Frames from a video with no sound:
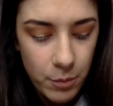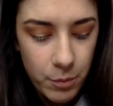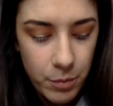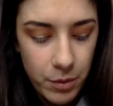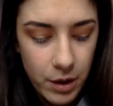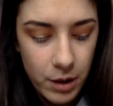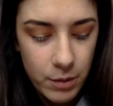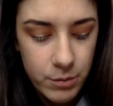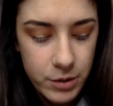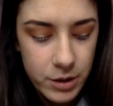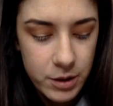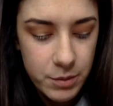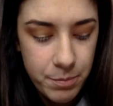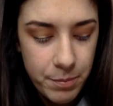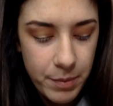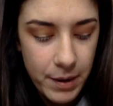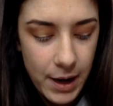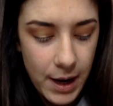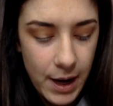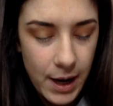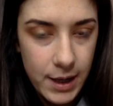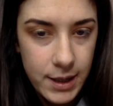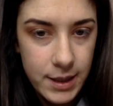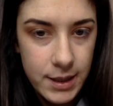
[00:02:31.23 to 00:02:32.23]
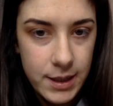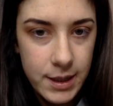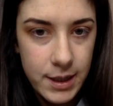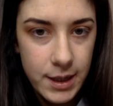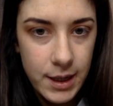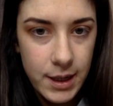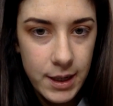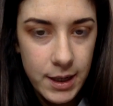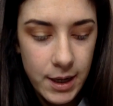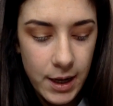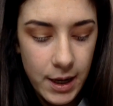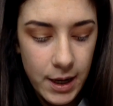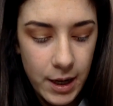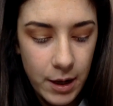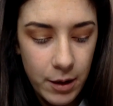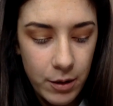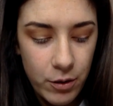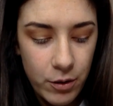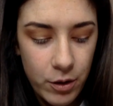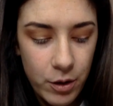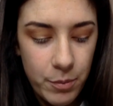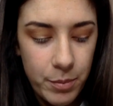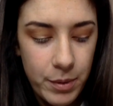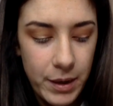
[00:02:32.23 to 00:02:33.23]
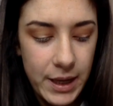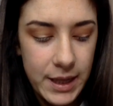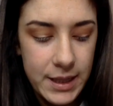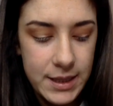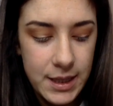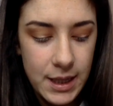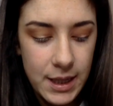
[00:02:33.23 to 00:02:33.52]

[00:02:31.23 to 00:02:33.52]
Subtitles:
but I'm just patting it in, and I'm going to place